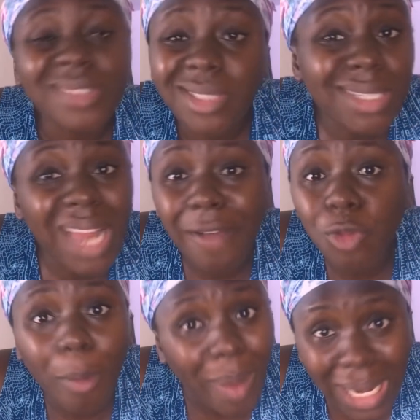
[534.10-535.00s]
this life
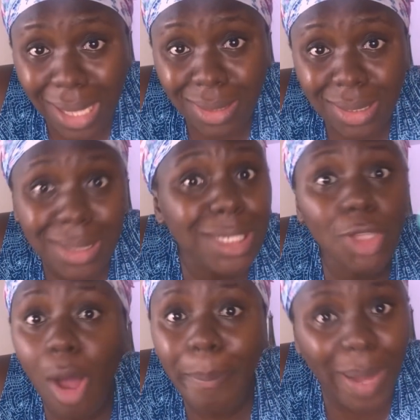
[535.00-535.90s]
not balance. It's
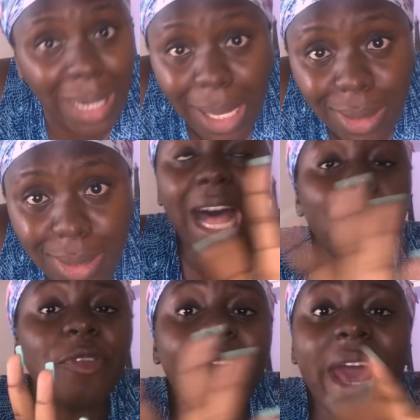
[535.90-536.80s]
not balance. Now,
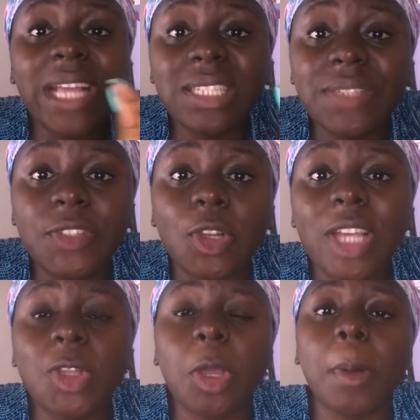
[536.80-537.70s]
before I end this video,
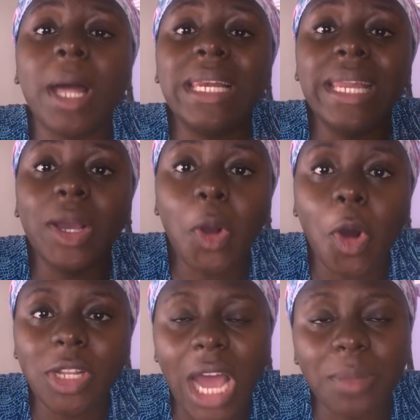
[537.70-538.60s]
let's talk about
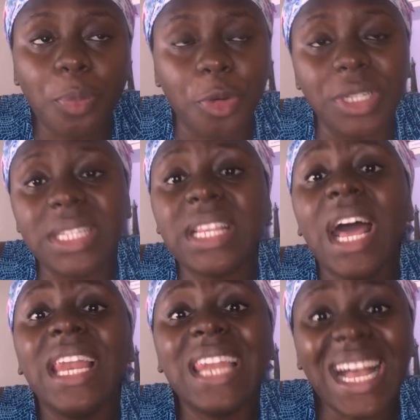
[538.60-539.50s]
Laycon and Prince.
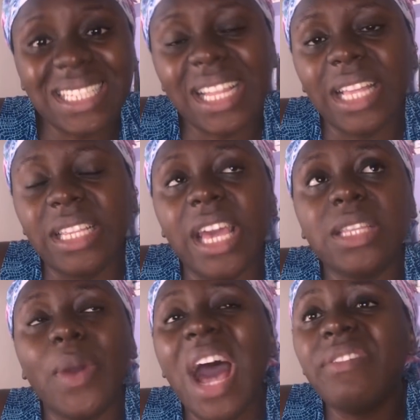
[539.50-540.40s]
Last night, yeah,
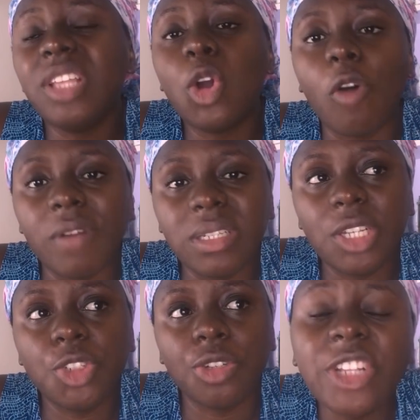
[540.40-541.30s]
they were having a
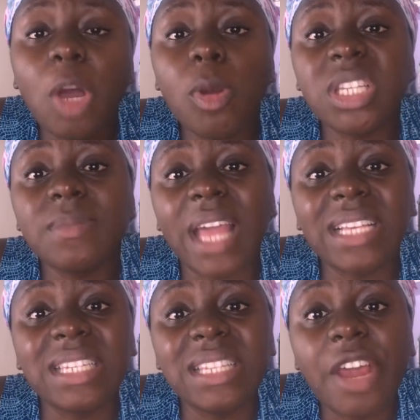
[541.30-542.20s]
conversation, and it almost seemed like
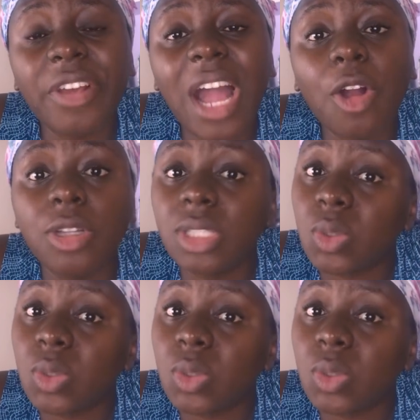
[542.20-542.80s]
since Erica got